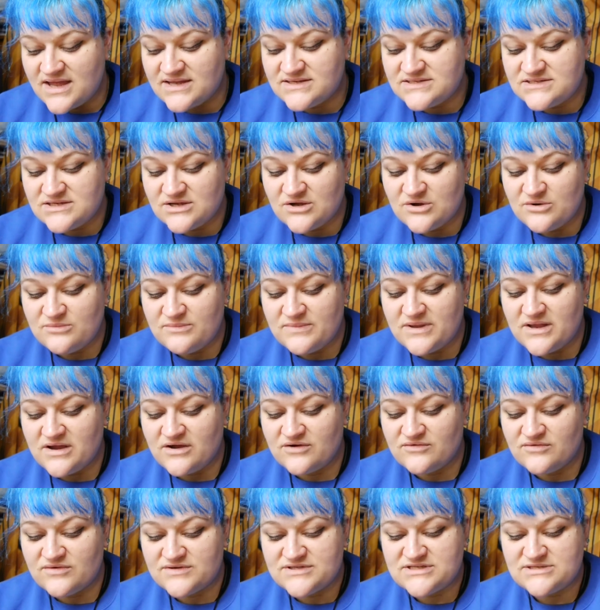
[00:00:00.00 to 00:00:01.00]
until
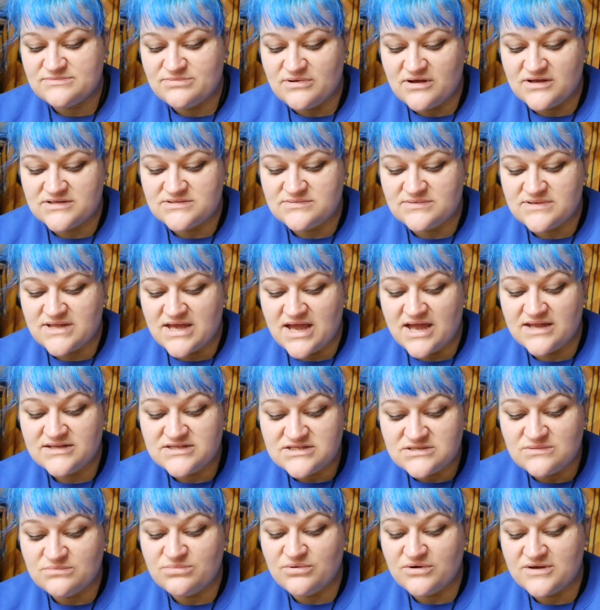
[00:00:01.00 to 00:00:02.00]
Myung crosses paths with a
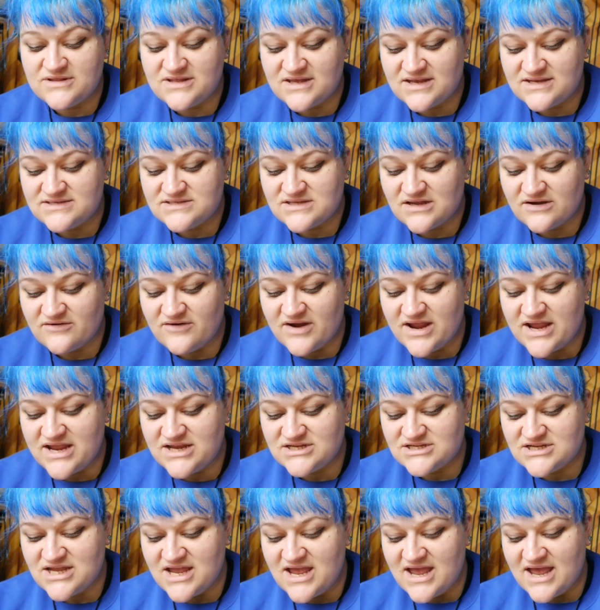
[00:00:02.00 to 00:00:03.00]
handsome boy that is her
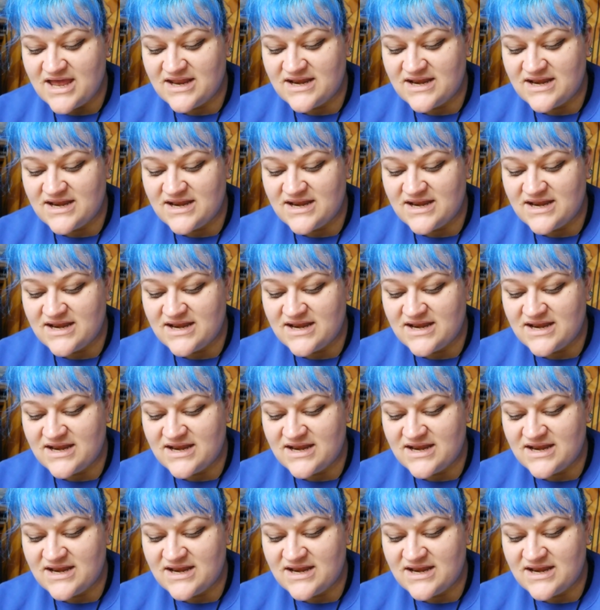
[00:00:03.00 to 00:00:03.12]
age,